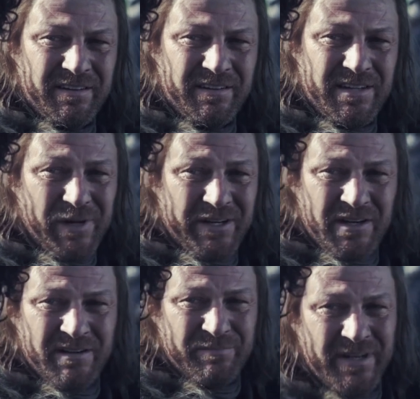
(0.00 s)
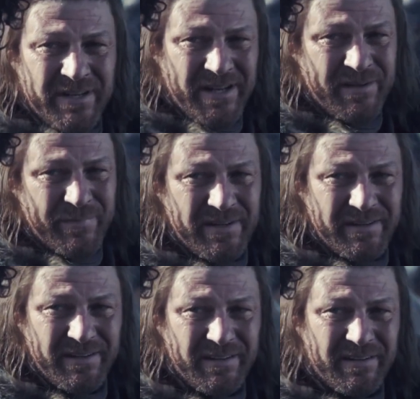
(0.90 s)
in his role as a
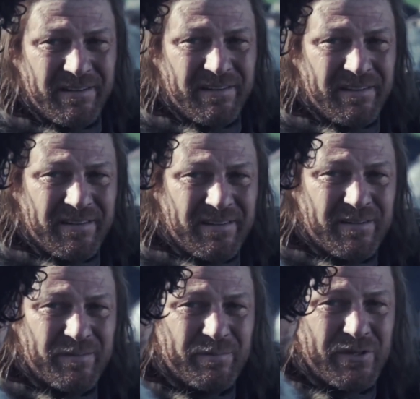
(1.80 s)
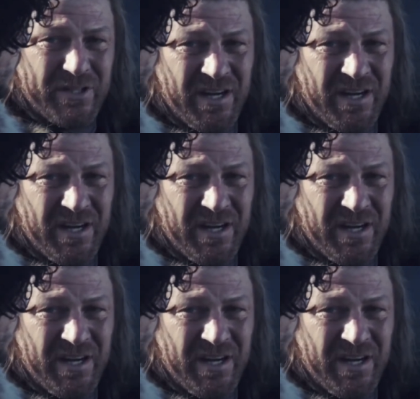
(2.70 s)
mentor-slash-father figure to Jon Snow.